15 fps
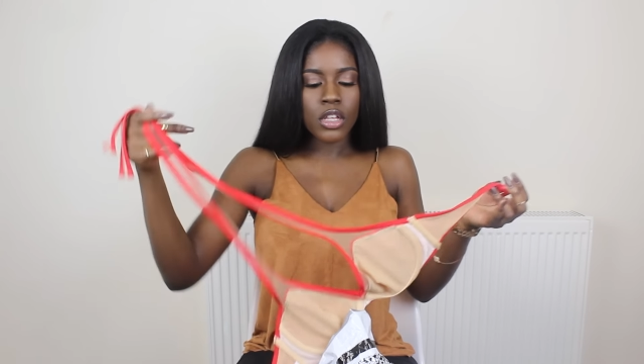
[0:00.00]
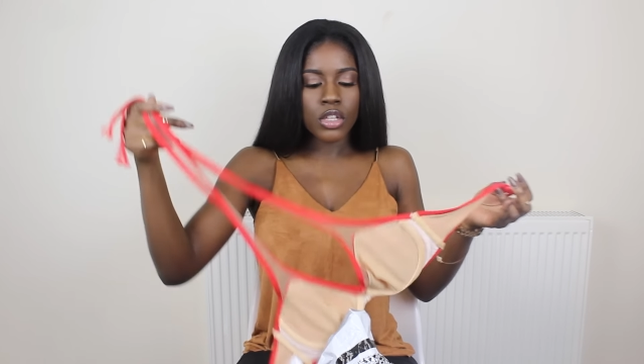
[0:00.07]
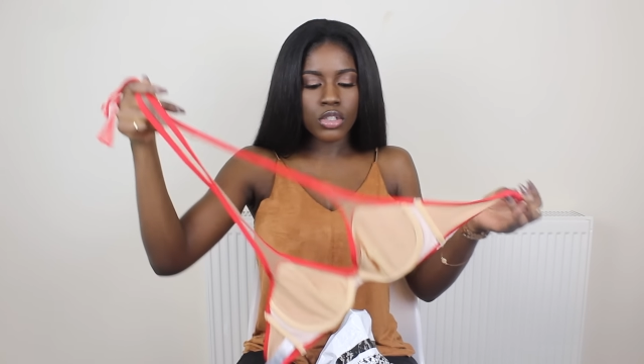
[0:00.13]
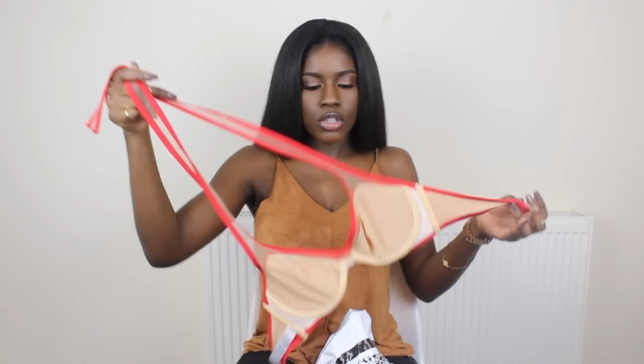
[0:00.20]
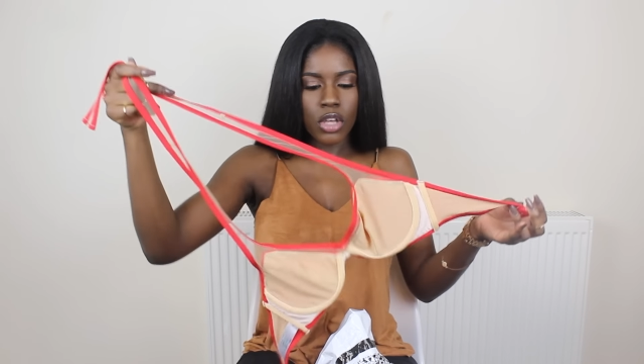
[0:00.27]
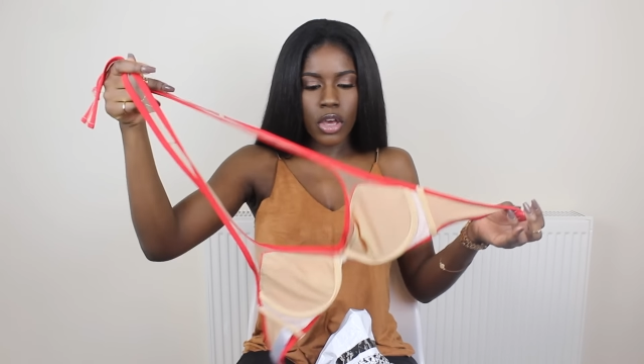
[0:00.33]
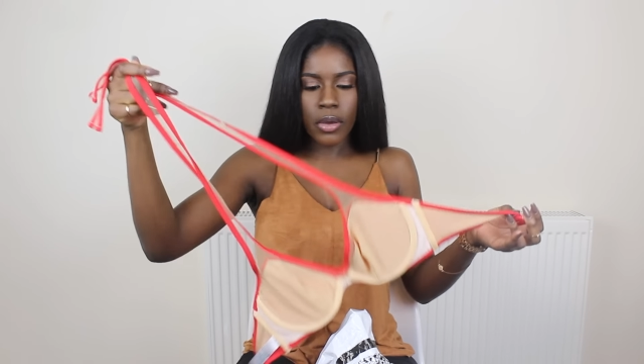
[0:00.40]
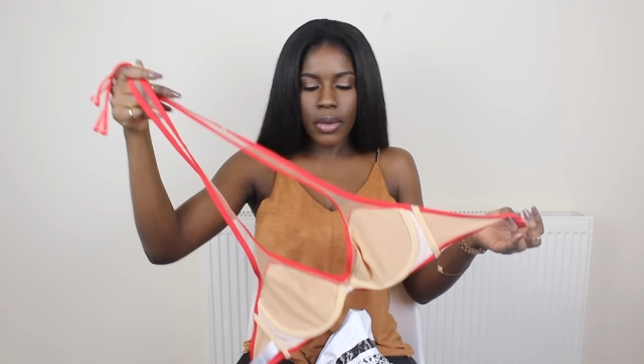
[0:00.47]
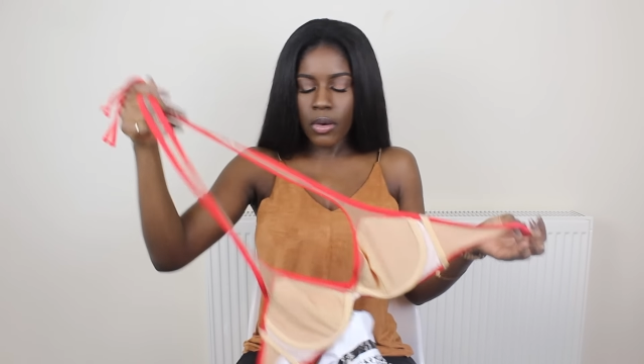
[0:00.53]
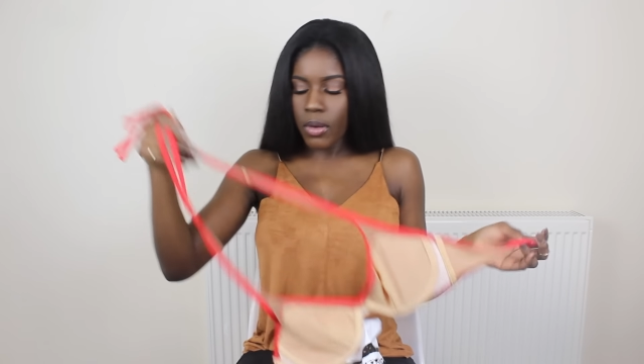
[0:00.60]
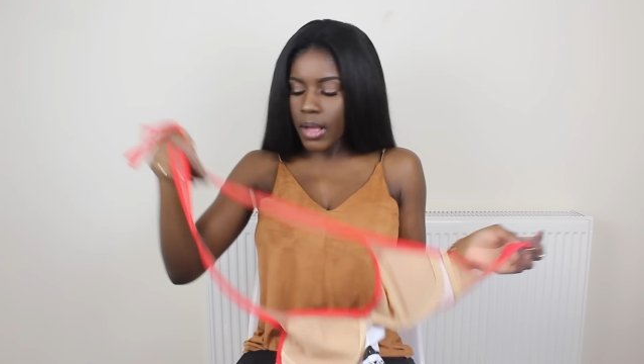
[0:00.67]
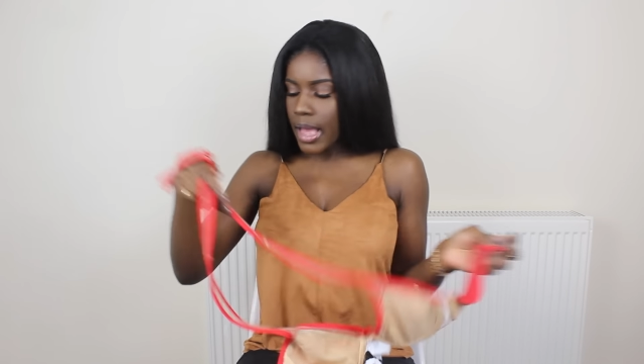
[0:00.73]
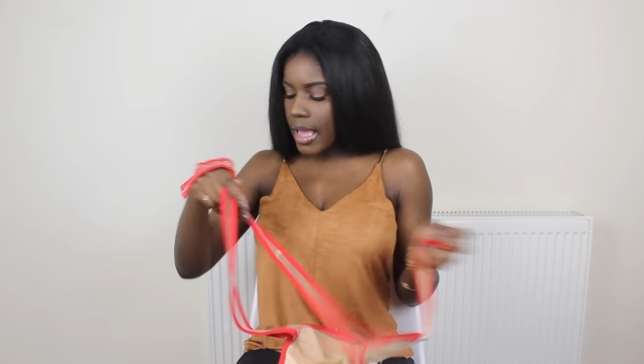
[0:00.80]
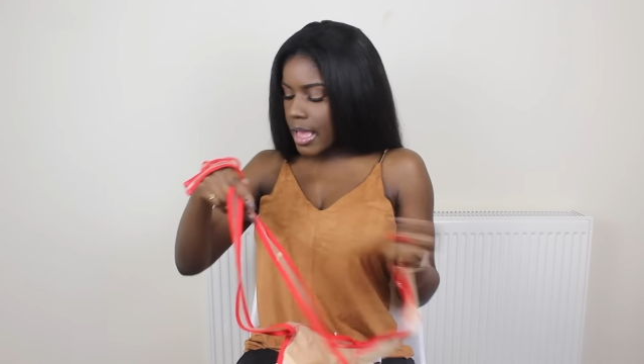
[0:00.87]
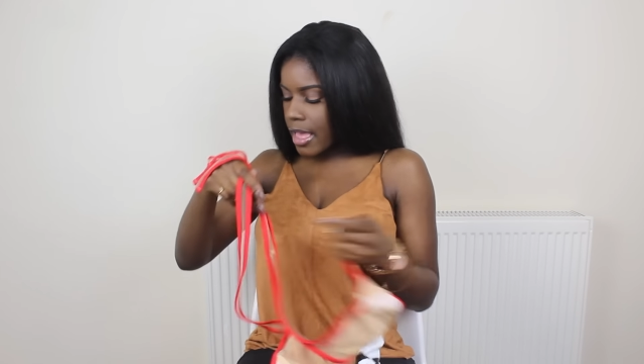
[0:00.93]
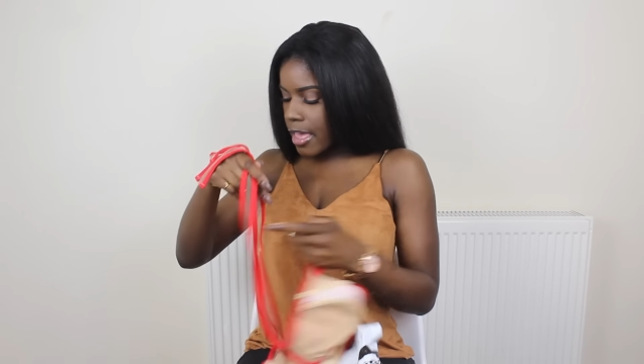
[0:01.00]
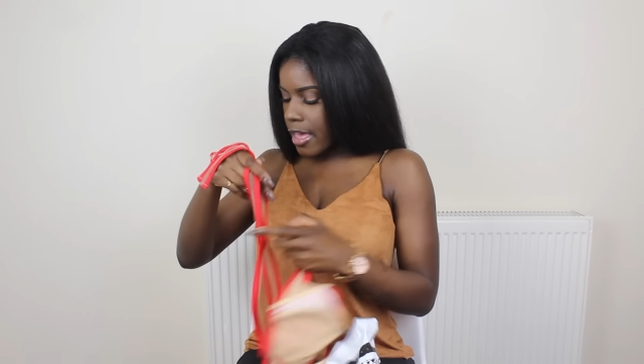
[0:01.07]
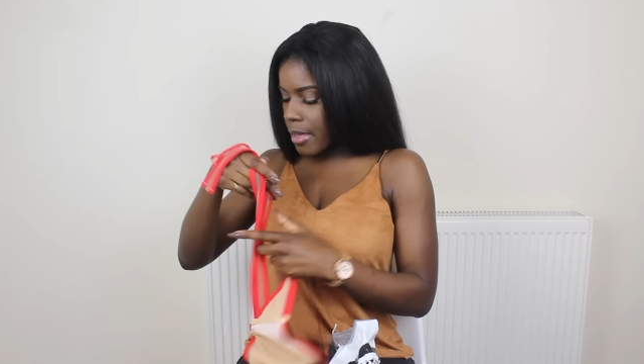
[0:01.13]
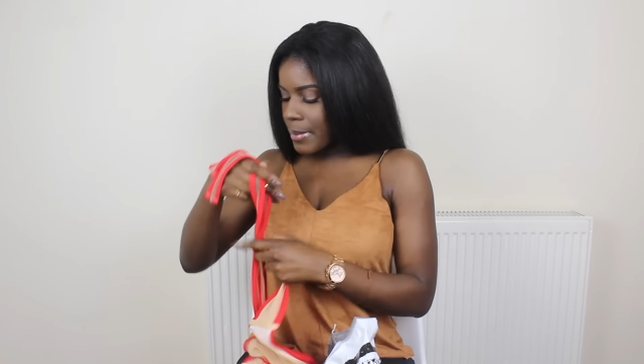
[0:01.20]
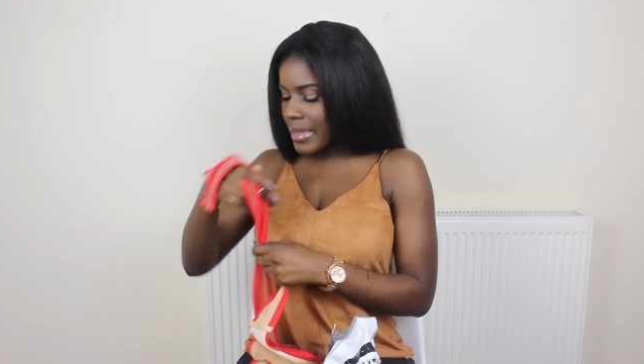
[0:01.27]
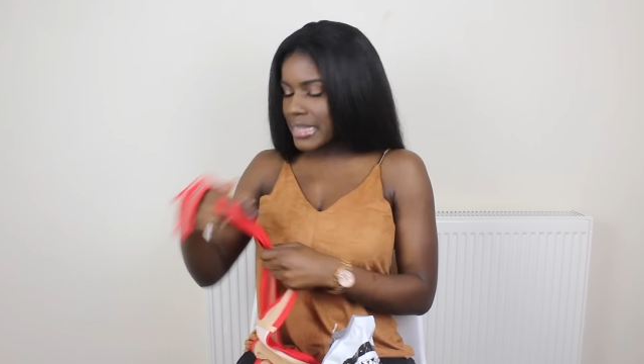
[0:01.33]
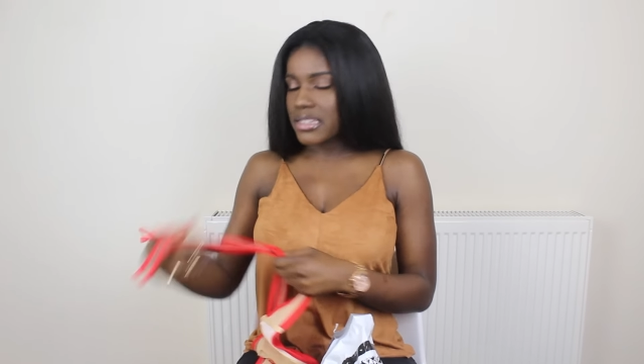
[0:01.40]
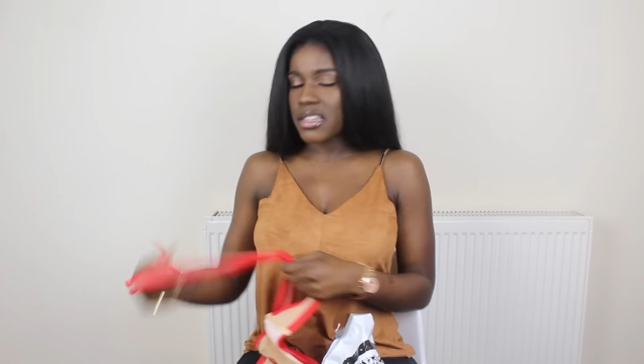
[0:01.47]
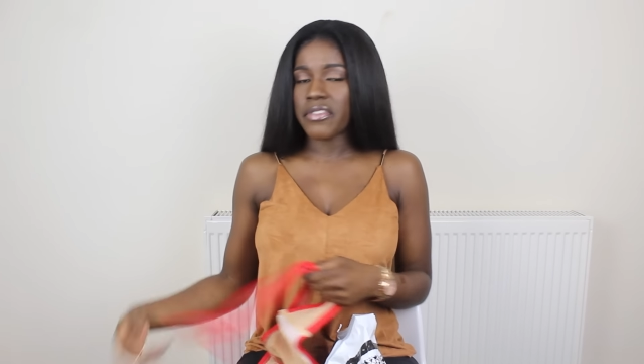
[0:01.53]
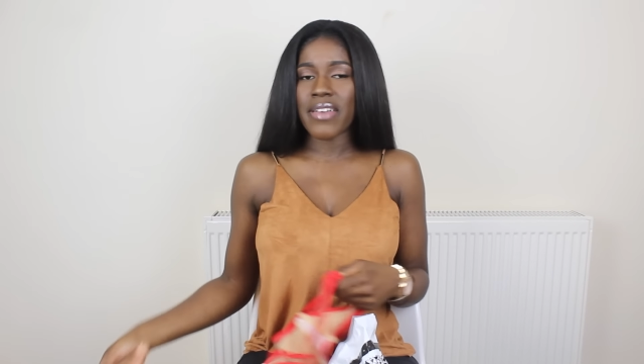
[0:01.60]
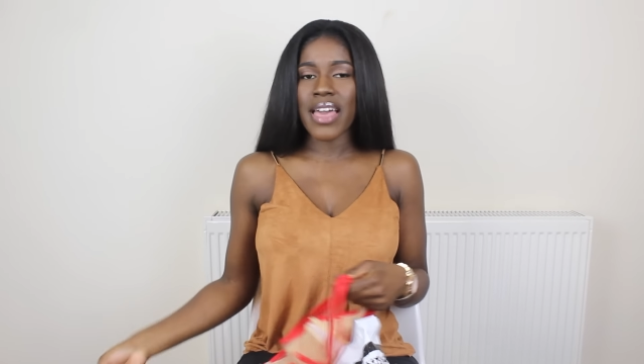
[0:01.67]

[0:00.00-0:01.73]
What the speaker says: So instead of